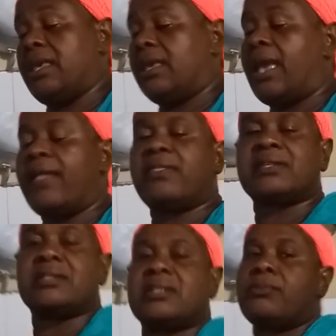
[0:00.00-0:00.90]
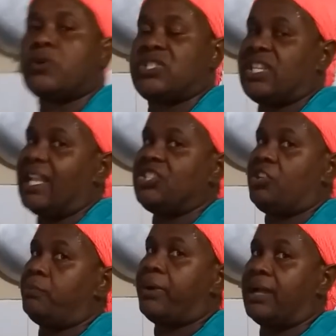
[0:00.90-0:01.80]
me, and this is the most
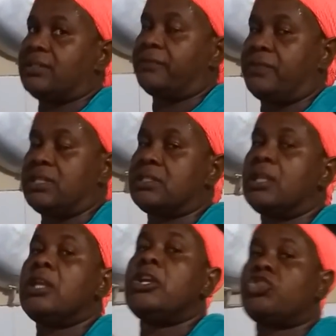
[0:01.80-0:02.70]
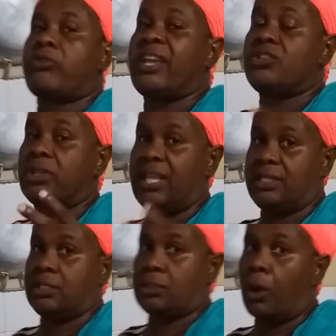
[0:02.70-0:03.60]
challenging part of this, trying to
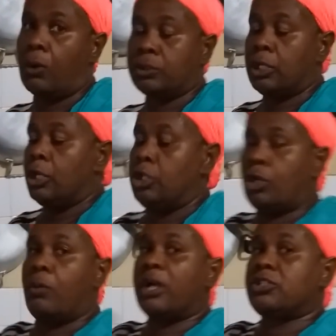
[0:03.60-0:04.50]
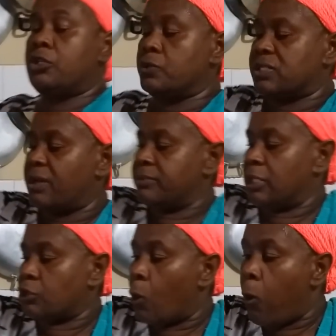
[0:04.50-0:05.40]
get it out. You don't want to use
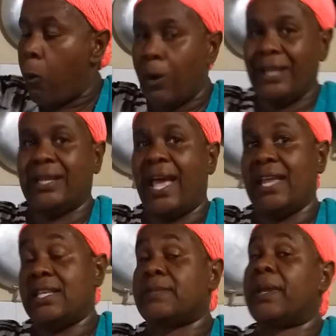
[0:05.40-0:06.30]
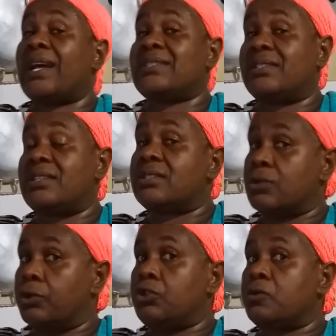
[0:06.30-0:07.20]
something to hold it like this, because it is
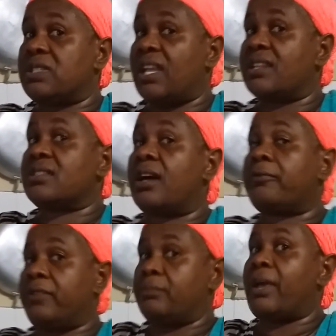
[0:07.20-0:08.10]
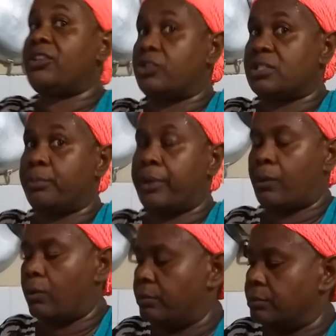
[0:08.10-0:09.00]
so juicy and soft, it might just
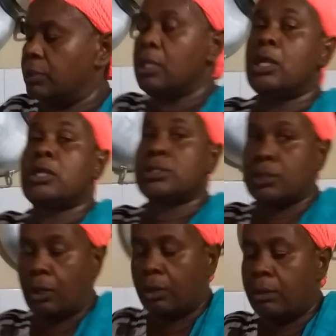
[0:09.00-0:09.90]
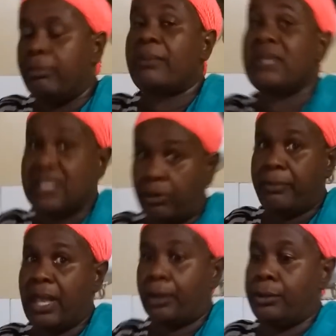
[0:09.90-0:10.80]
break open. So, let me see what
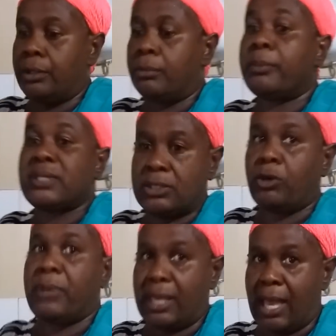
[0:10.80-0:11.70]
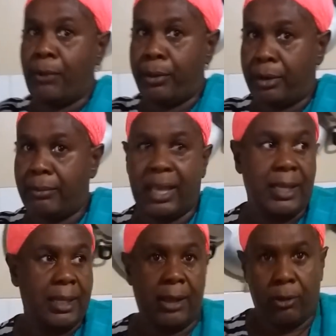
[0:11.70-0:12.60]
me I got to do now. Let me see how me can work mine.
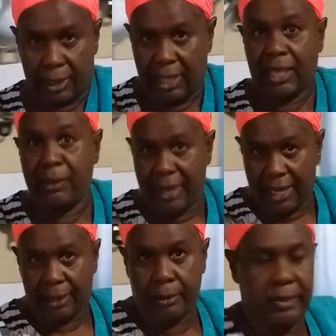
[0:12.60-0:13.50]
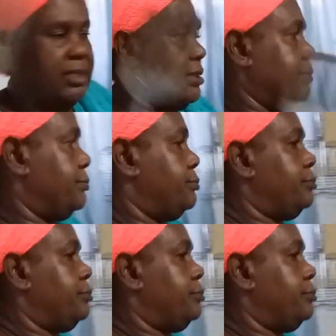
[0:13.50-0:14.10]
Okay, give me a little bit.